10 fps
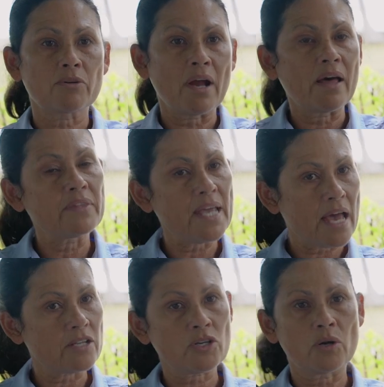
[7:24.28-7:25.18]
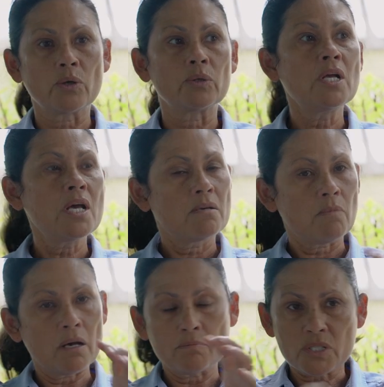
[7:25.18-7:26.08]
around the atoll.
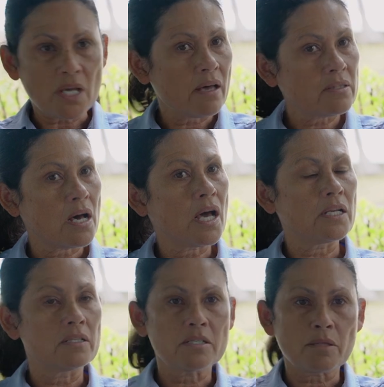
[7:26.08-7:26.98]
Um, South Island,